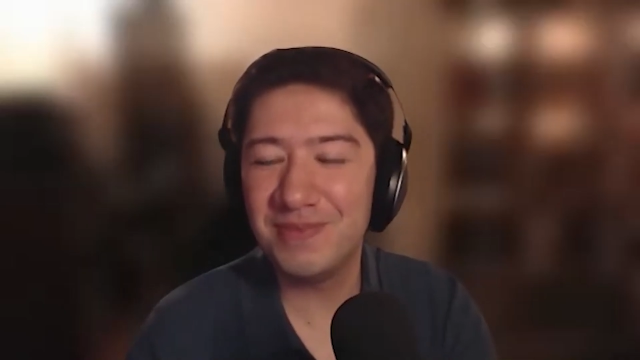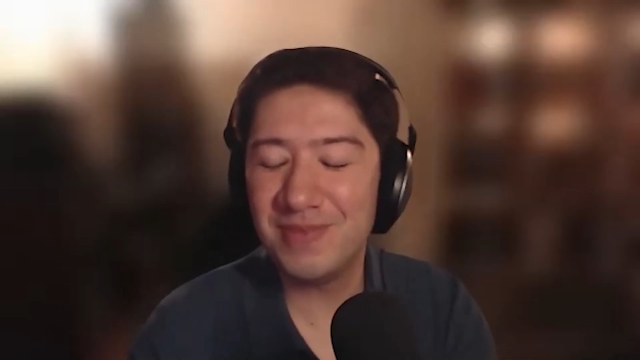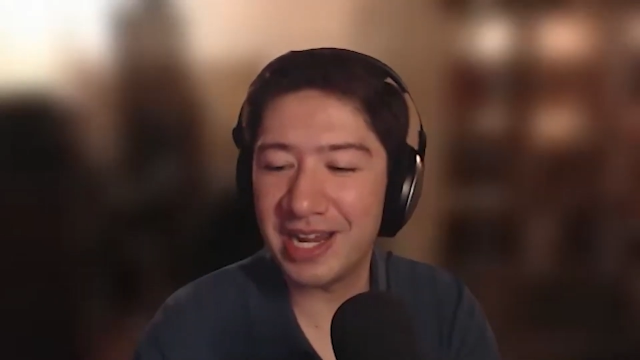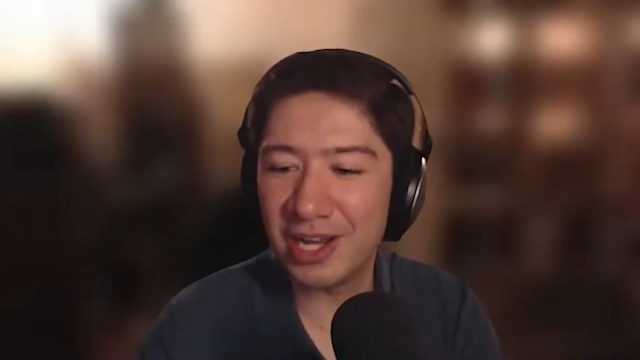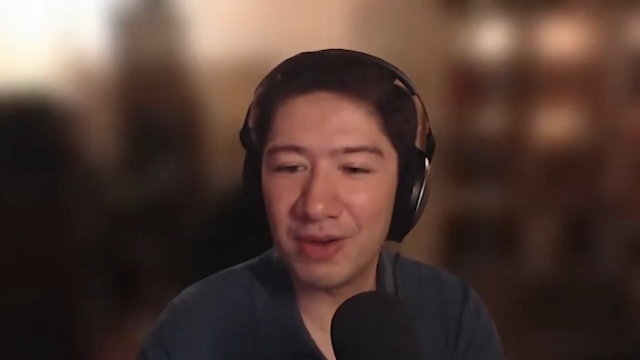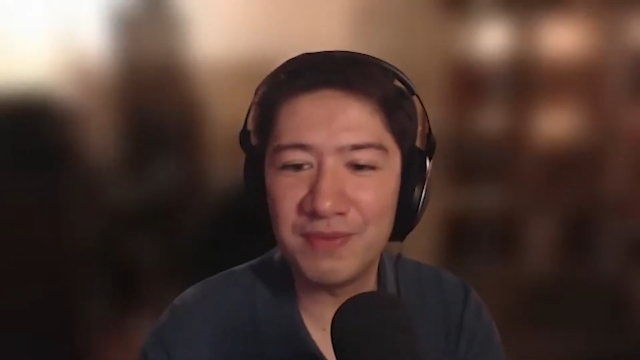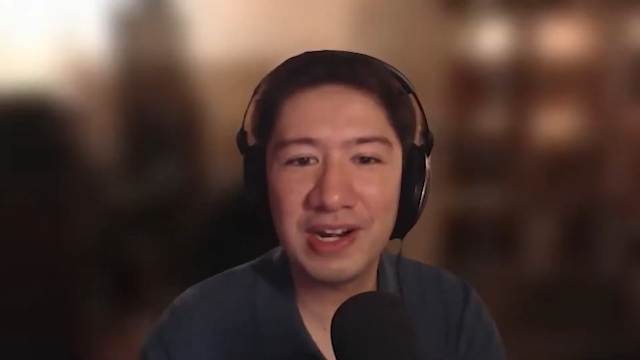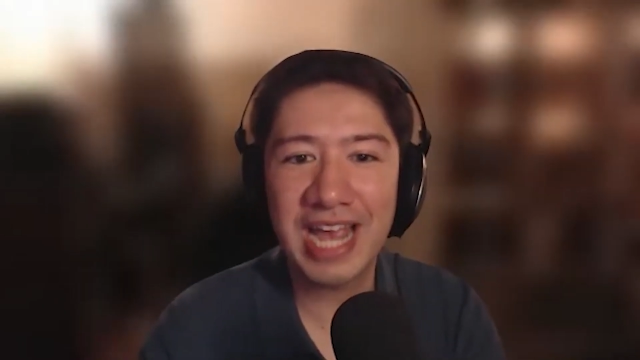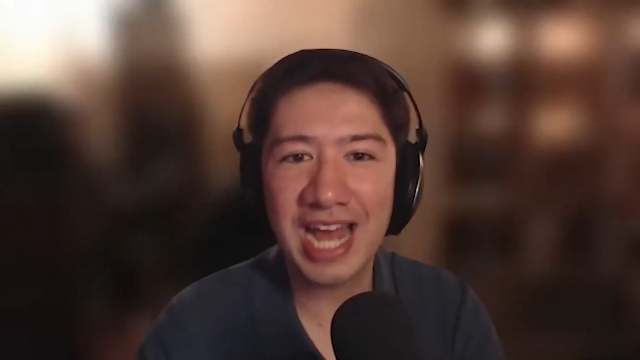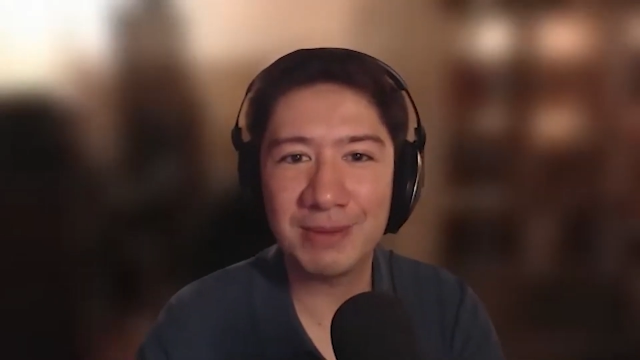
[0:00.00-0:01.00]
I know I'm
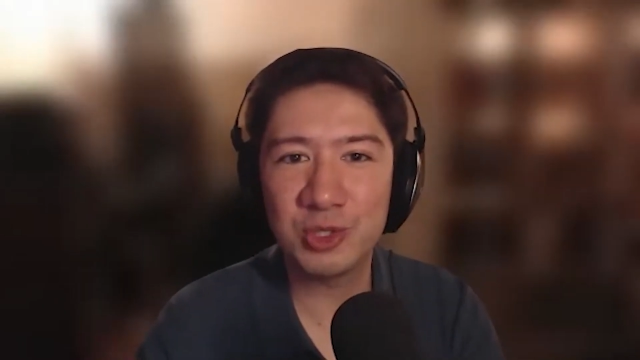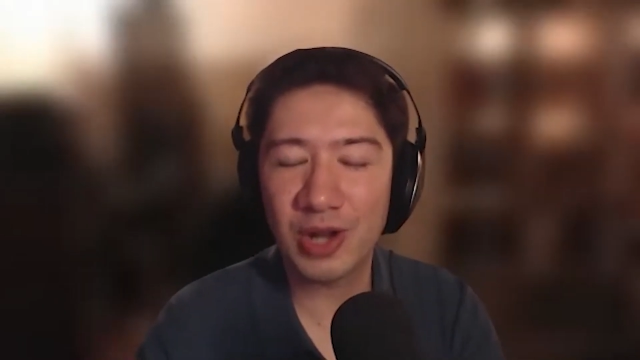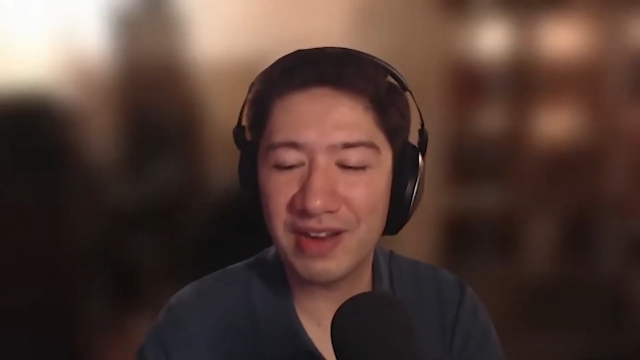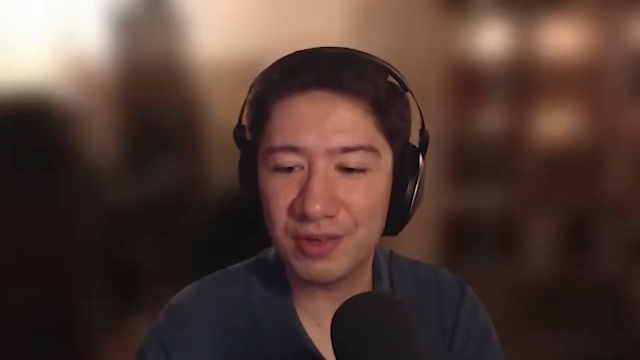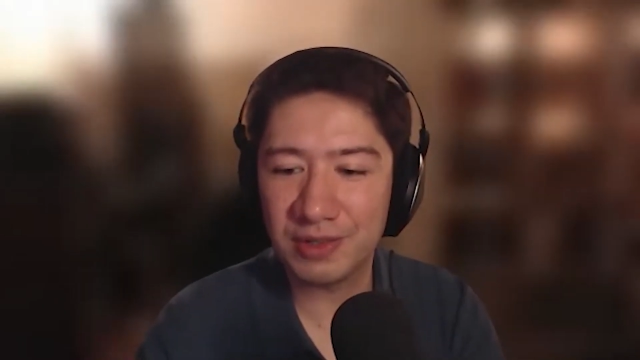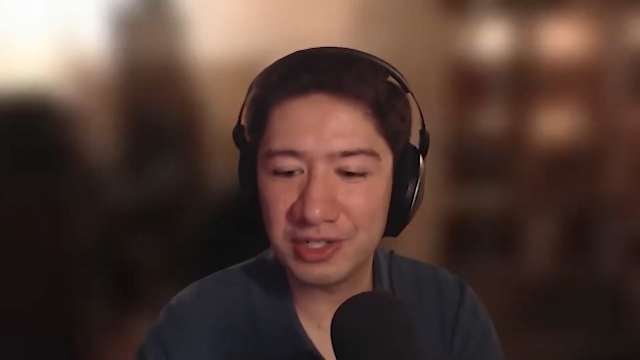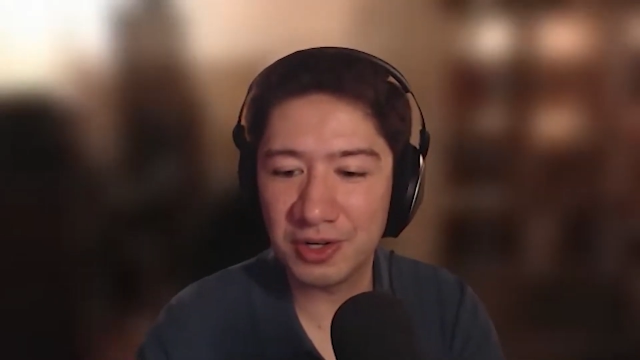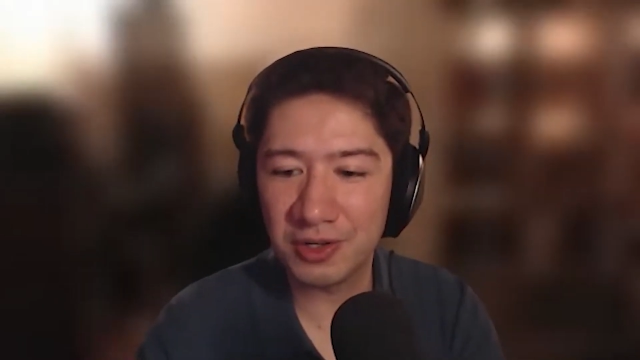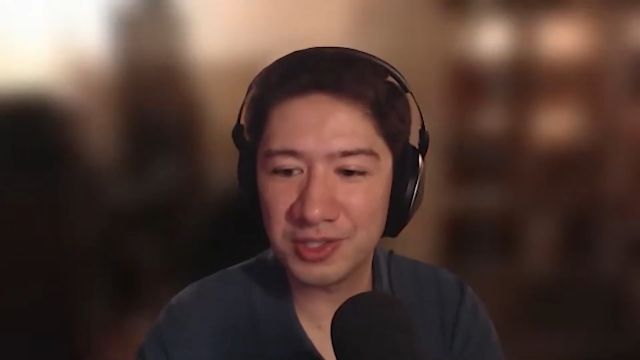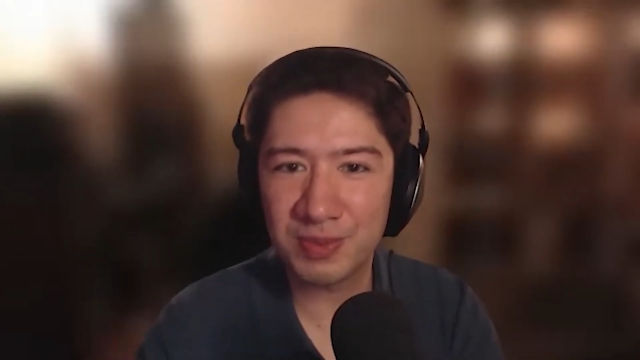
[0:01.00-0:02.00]
very Adam Driver and
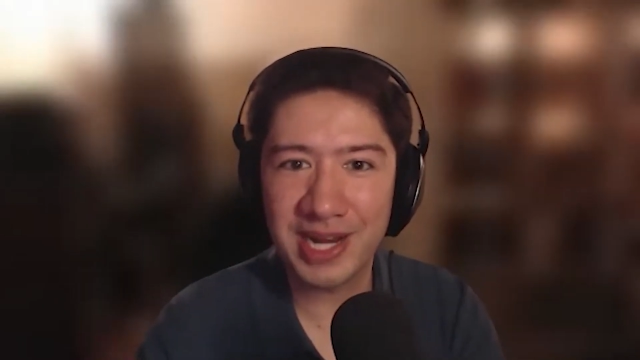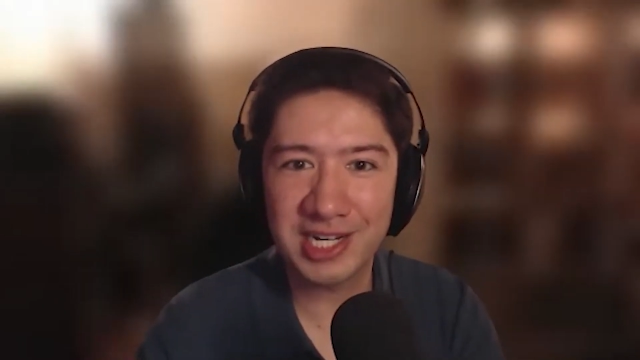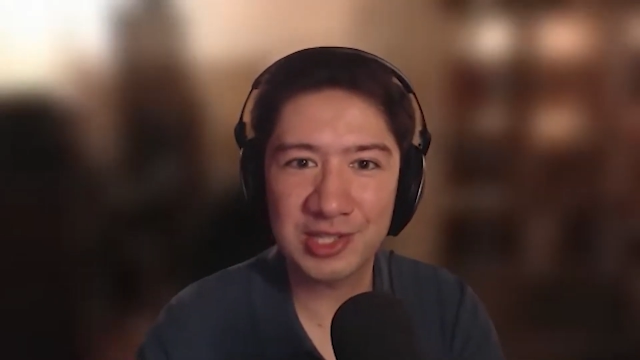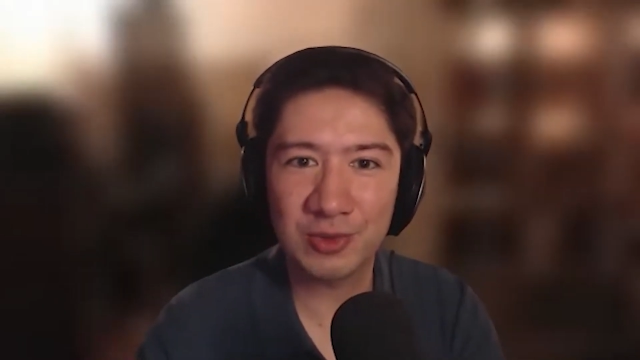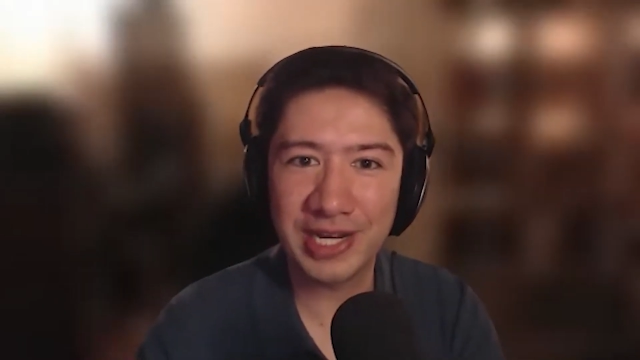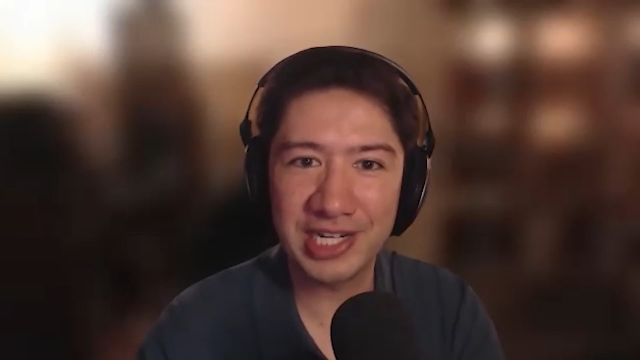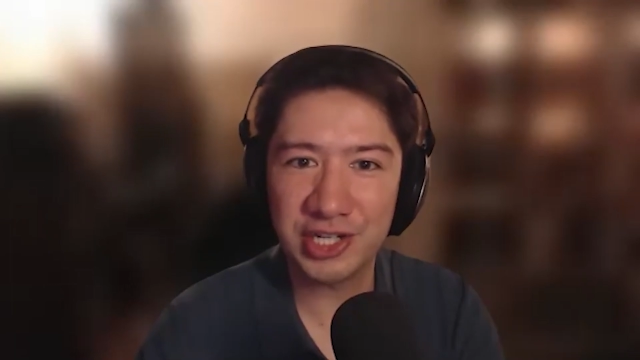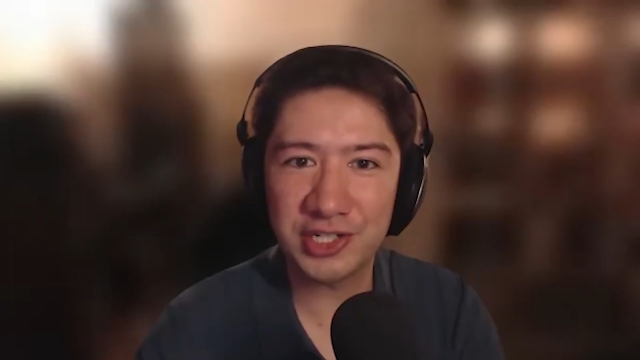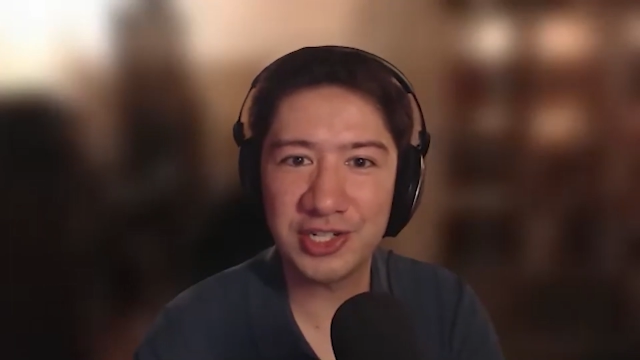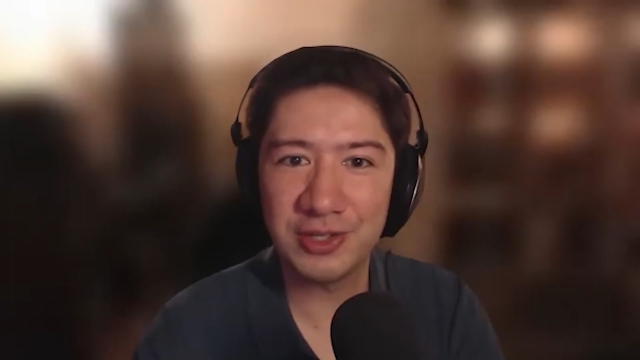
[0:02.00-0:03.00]
girls minus the rage
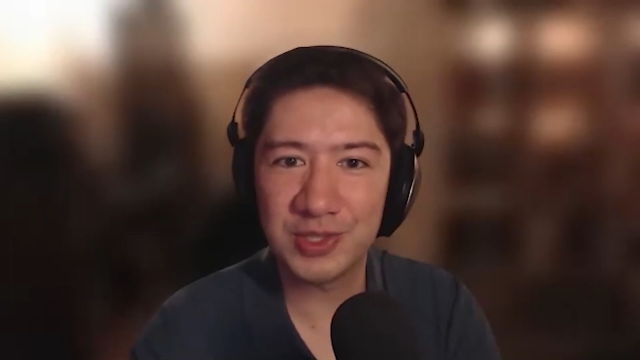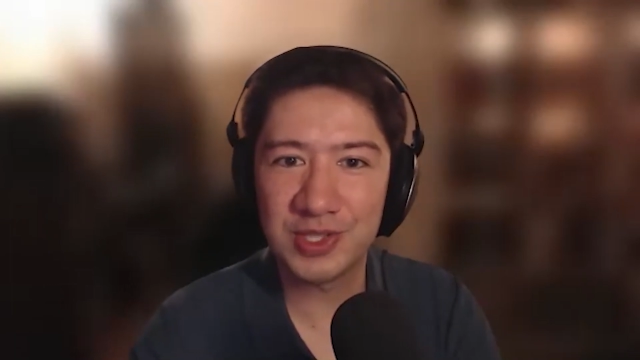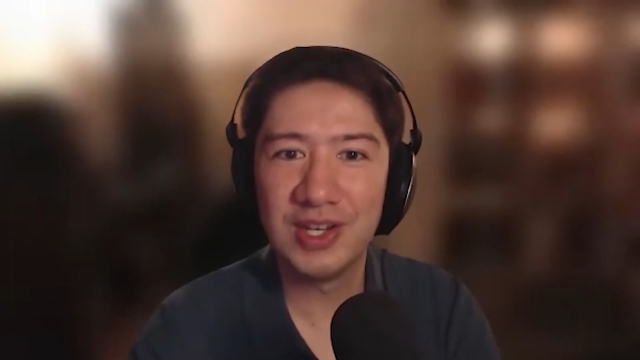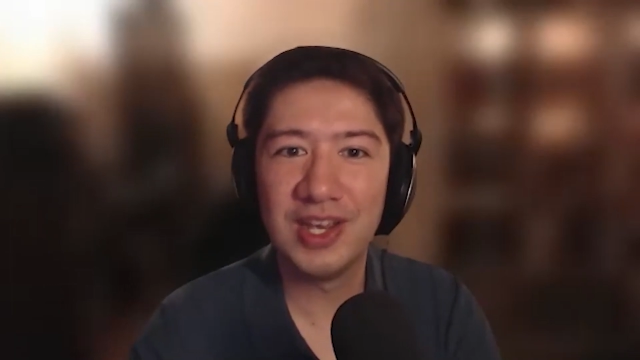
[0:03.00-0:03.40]
issues.